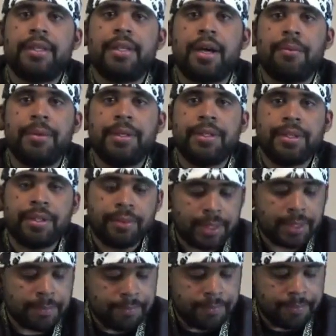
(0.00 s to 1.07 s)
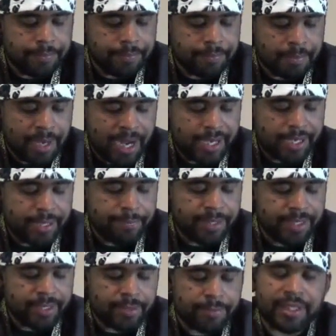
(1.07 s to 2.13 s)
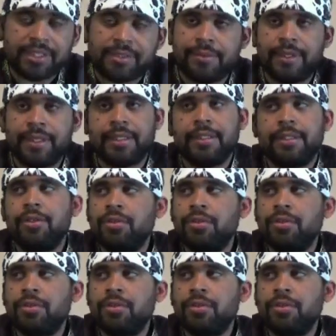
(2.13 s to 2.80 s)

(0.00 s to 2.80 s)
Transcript: Now, when you deal with the might and the beginning of my strength,